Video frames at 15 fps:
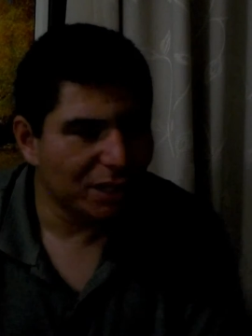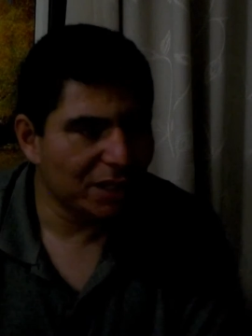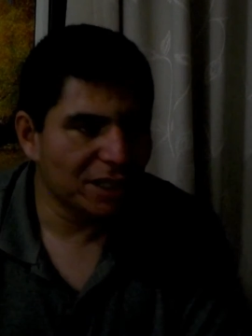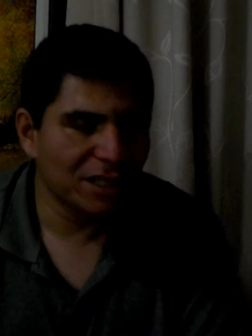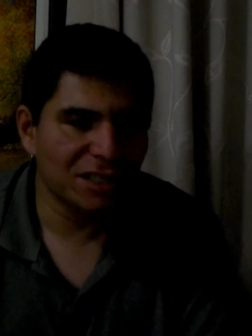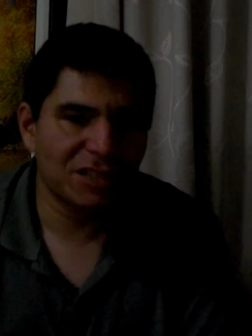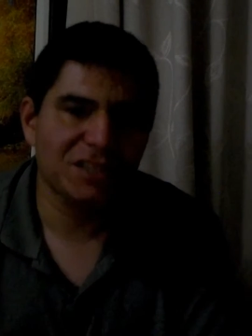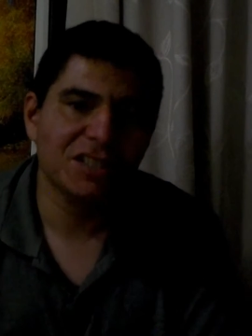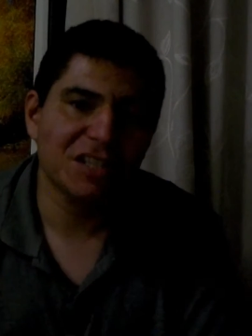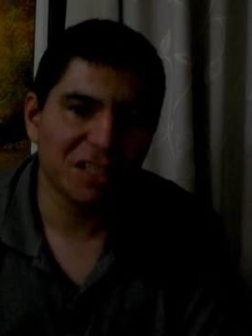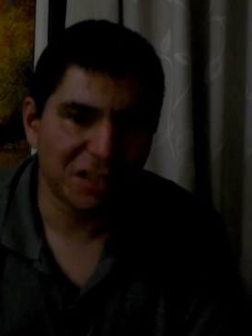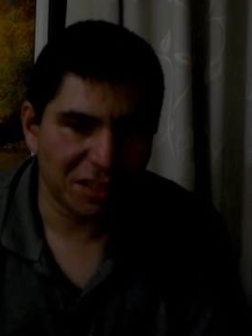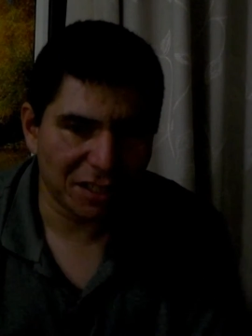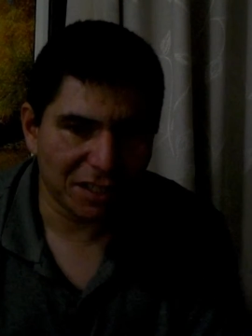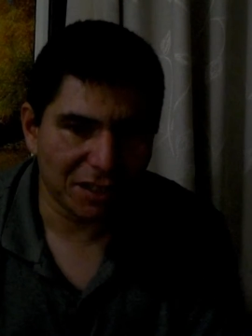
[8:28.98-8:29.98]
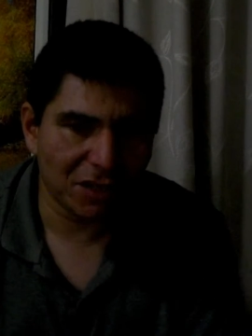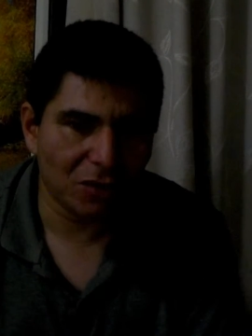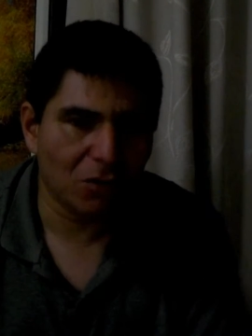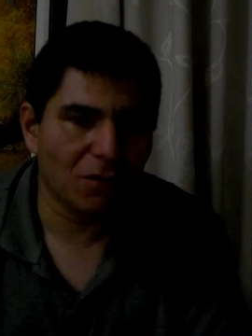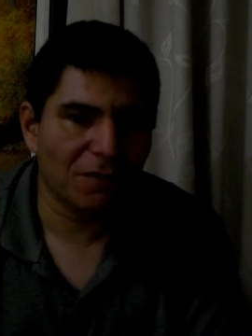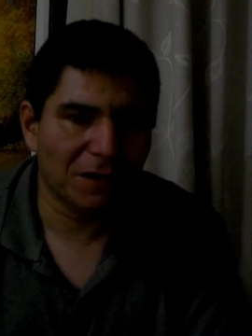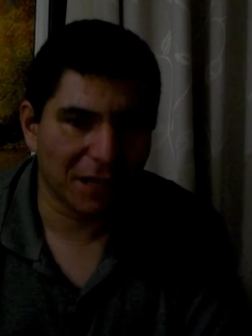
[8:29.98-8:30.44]
is the
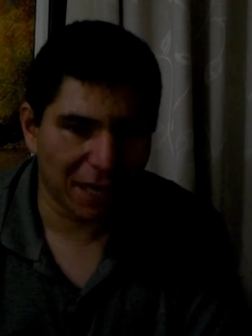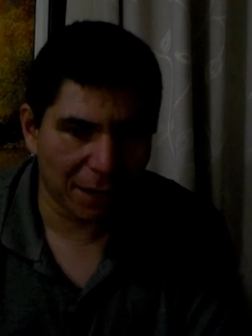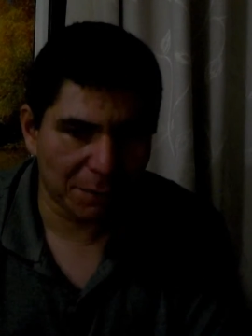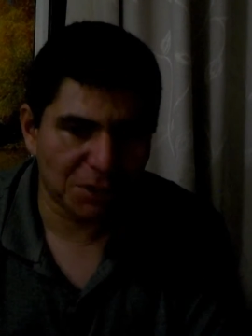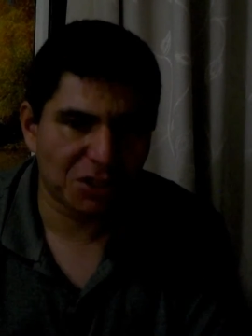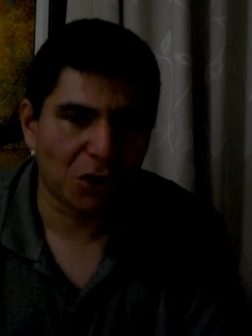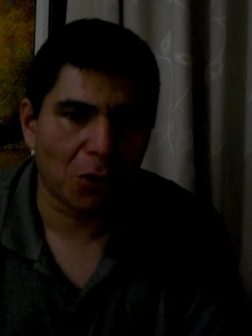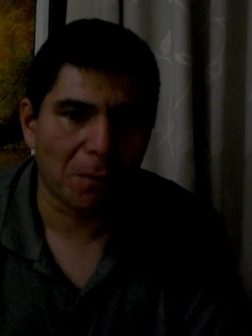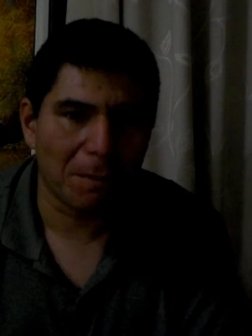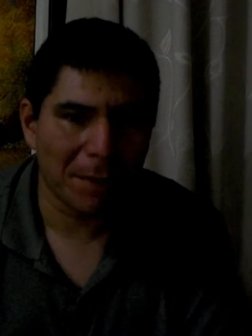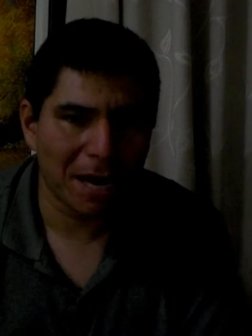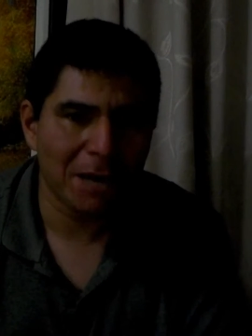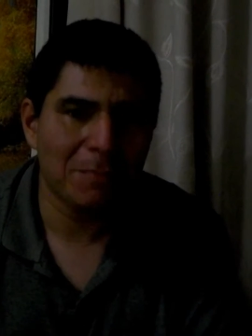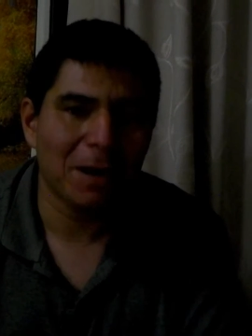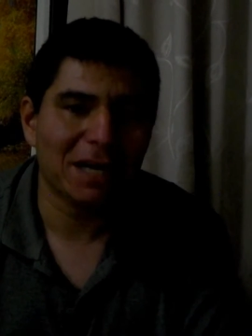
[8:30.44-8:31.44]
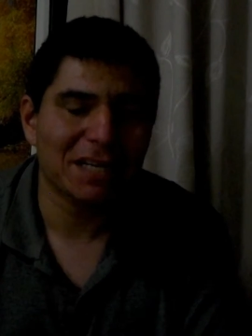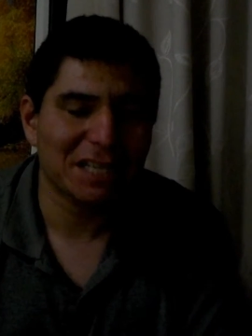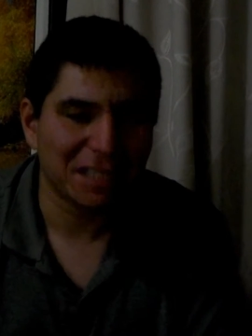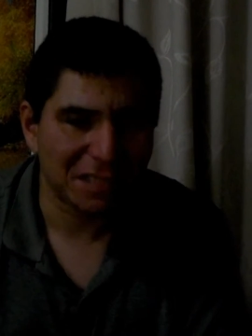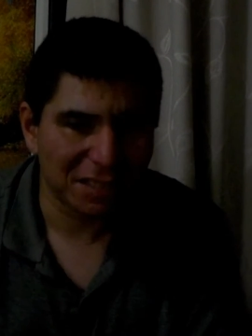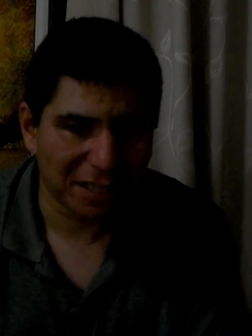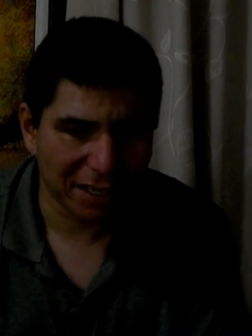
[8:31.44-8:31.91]
Nintendo games that are made by
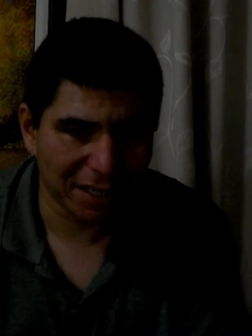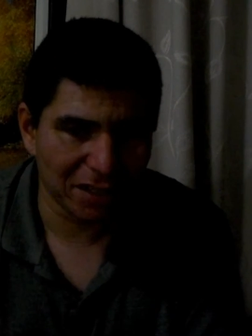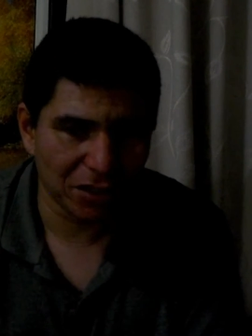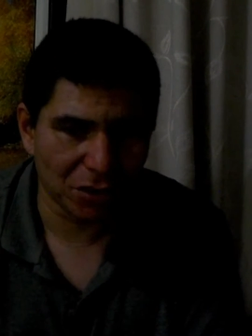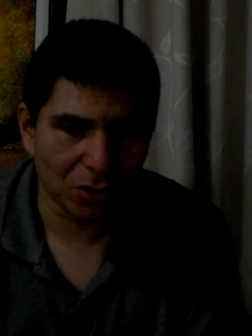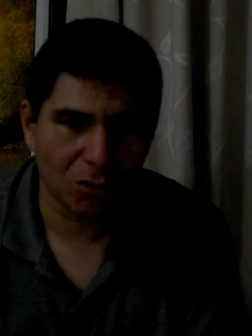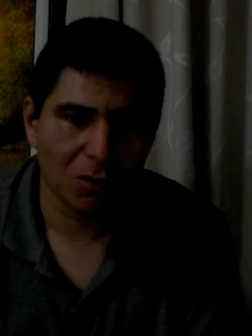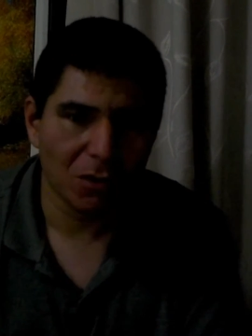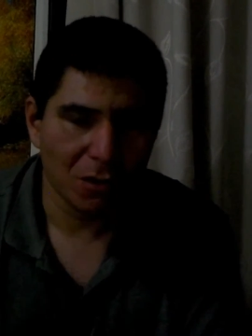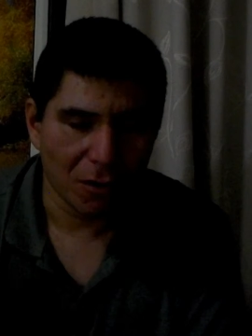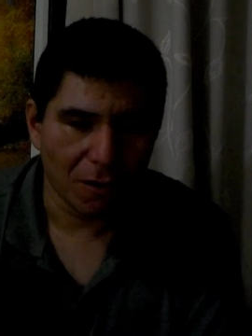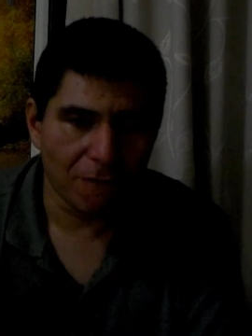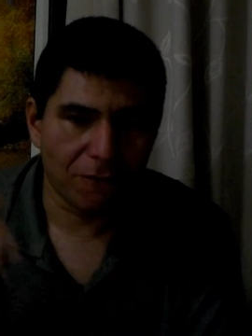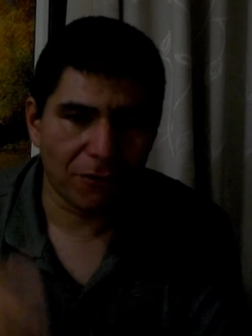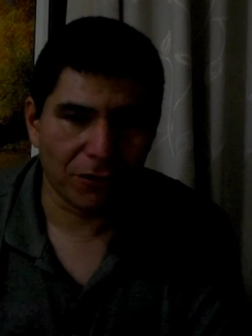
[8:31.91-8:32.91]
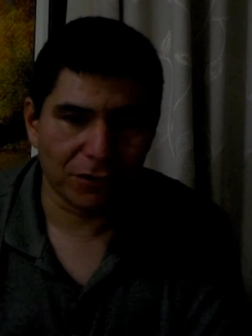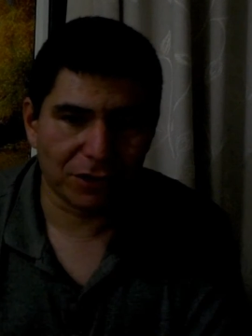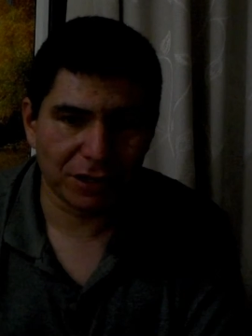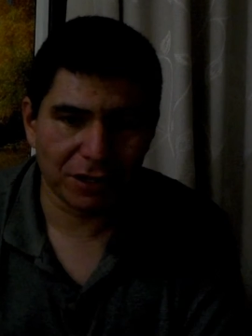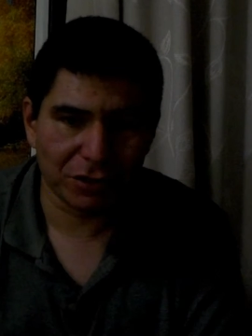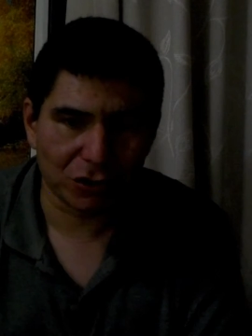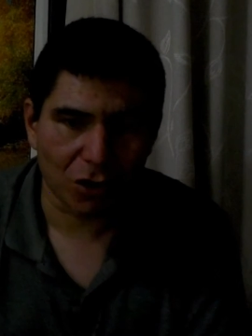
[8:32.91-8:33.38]
Nintendo for
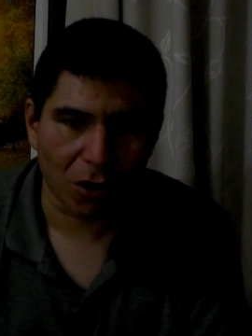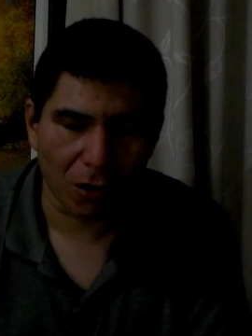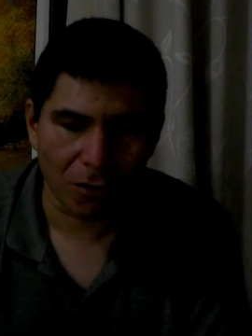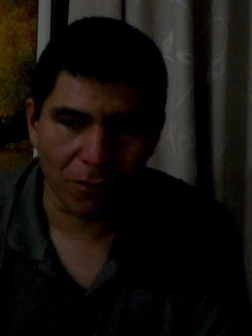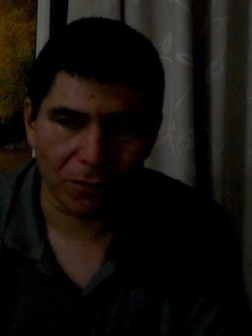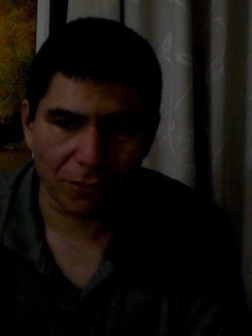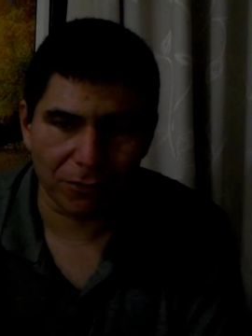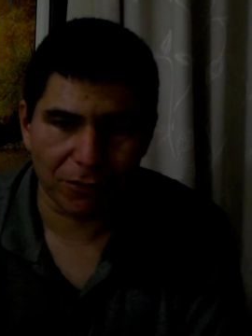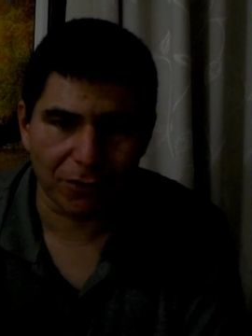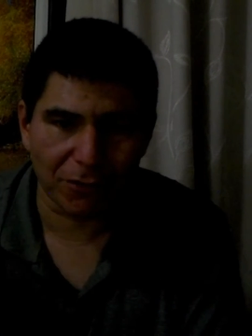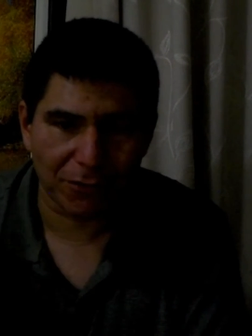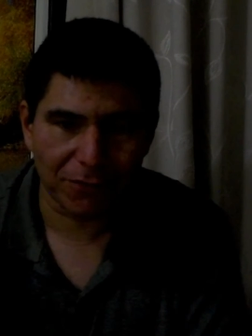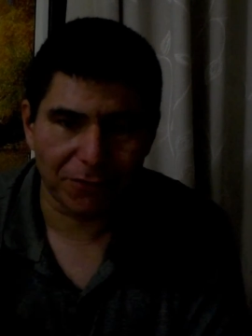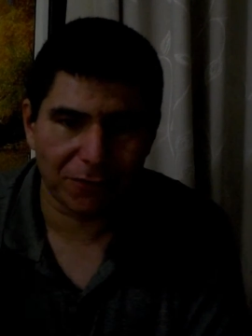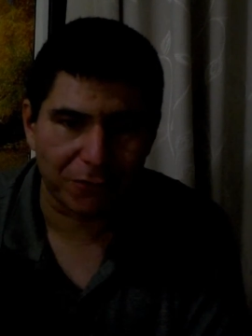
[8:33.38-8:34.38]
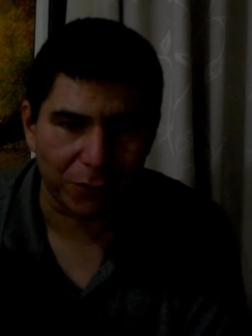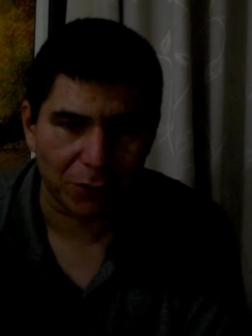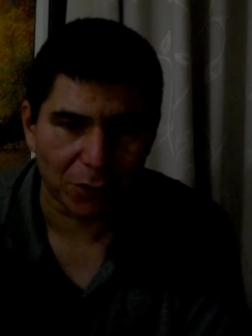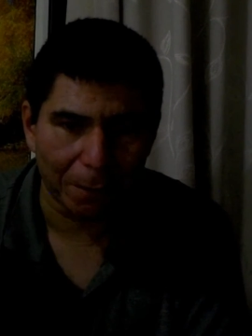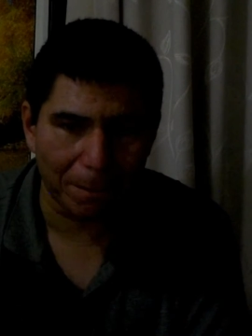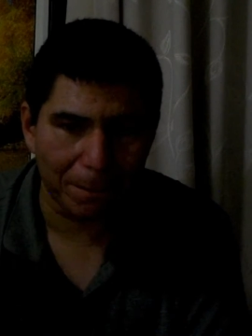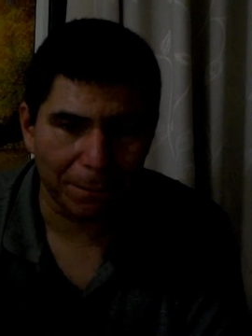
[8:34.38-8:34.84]
the
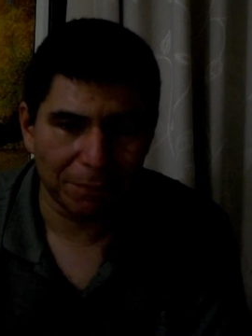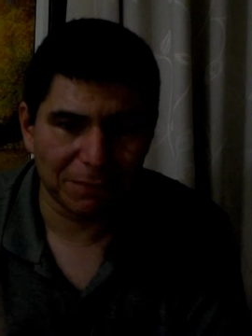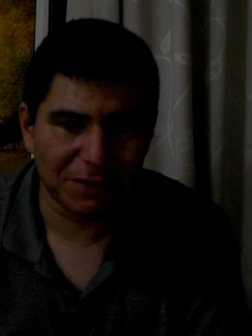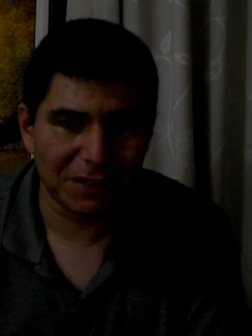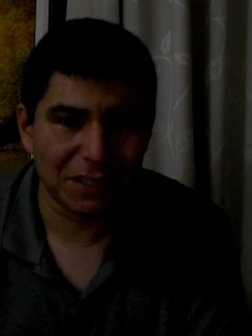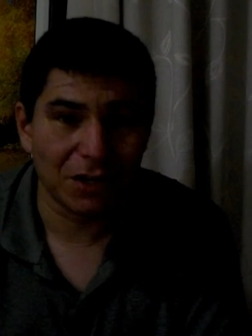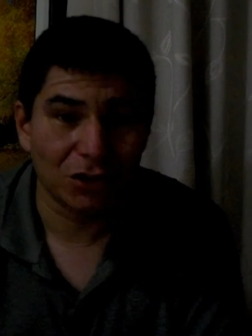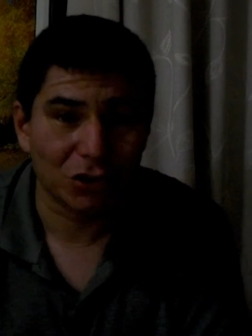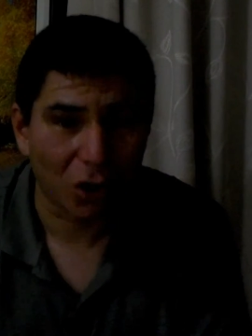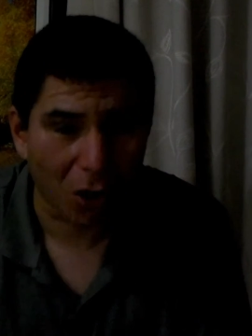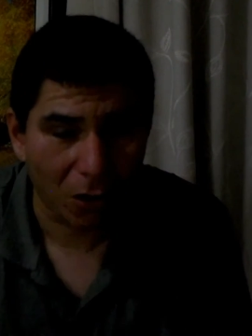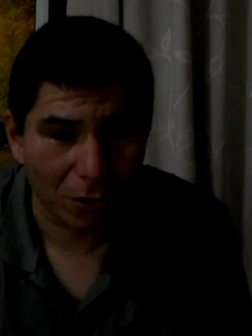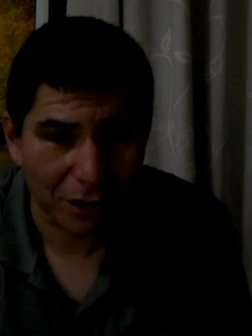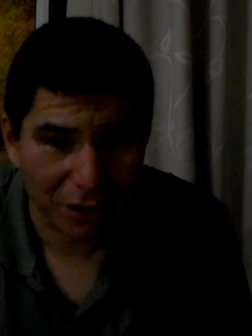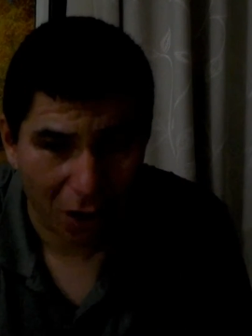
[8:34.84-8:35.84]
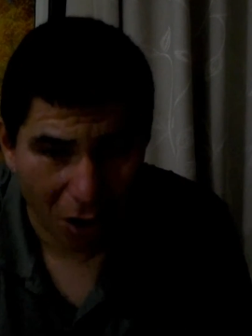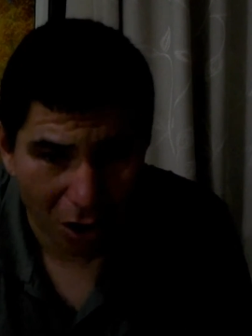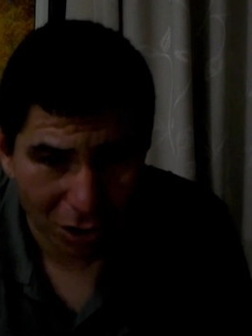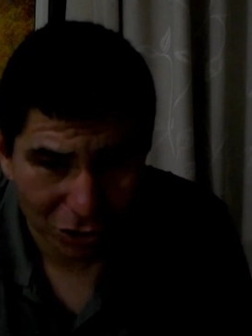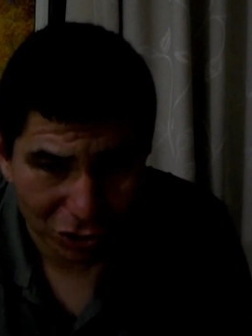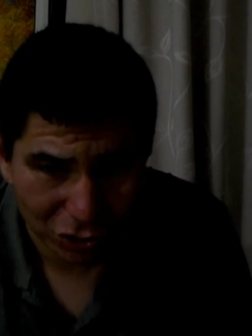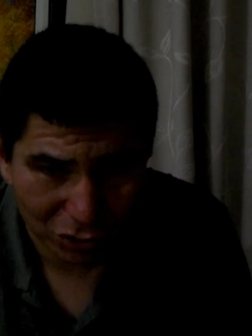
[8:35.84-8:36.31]
Atari
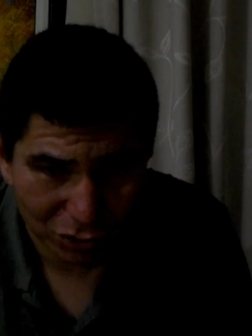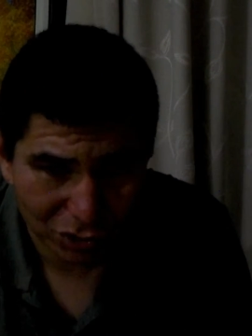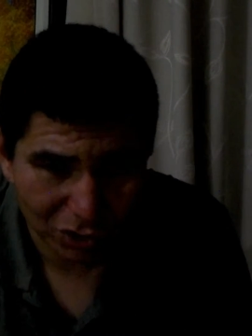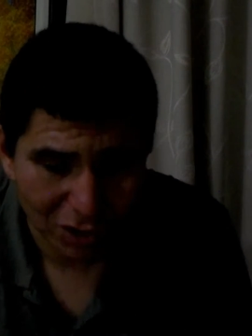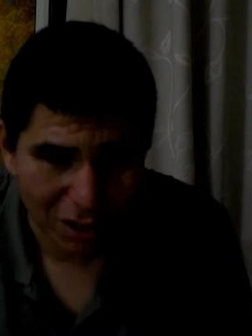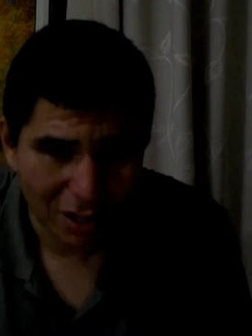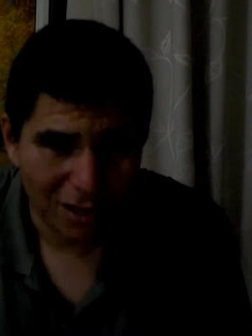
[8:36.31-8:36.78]
consoles,